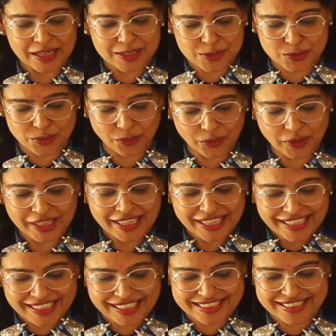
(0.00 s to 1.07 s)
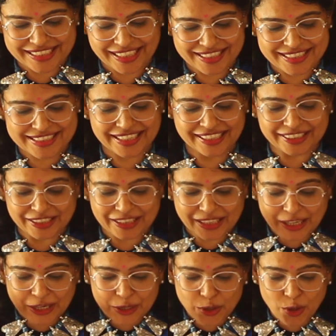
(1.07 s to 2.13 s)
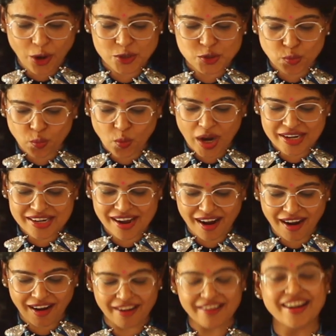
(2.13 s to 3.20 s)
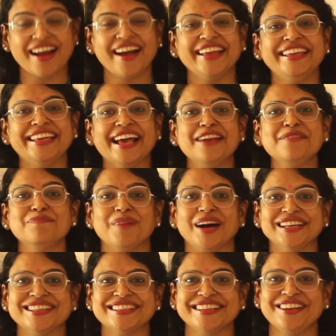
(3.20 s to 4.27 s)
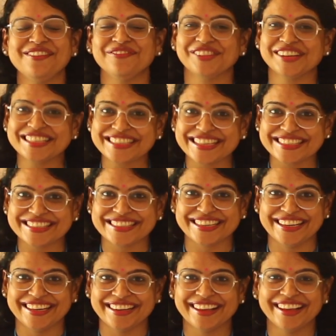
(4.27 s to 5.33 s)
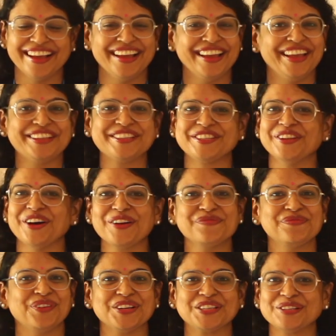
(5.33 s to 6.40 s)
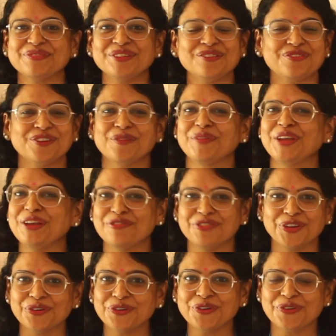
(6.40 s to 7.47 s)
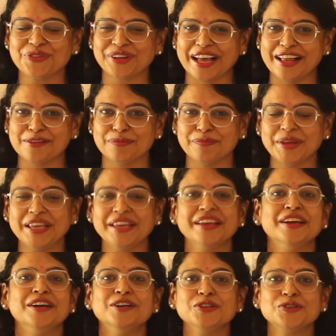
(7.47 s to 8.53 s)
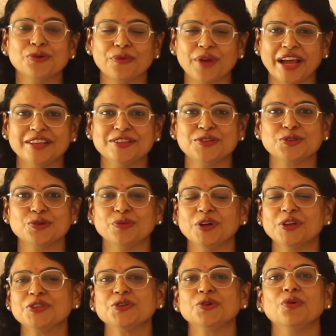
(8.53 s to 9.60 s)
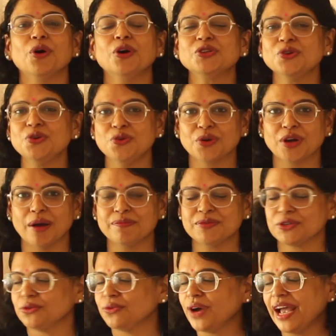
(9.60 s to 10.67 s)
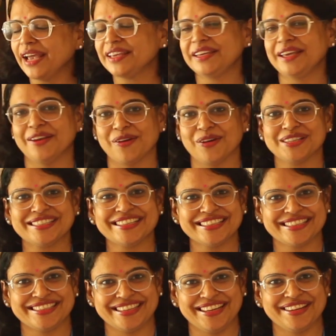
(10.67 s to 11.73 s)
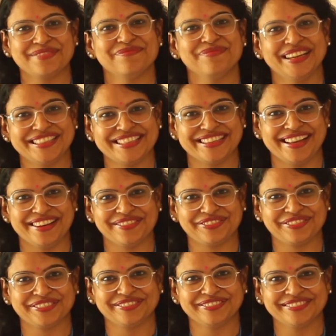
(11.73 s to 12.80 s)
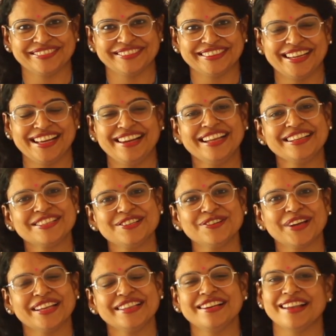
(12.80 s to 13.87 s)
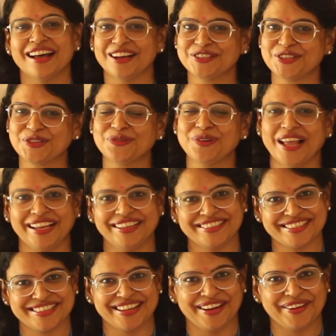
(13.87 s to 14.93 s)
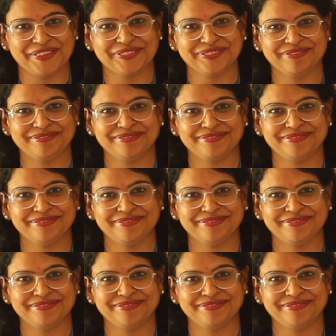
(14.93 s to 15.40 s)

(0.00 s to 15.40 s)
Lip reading: So he says that not 1 hour I can myself sustain. It's not possible for me if you don't help me to rise towards you or to look up to you. I cannot sustain myself. Let's look at the last 2 lines now.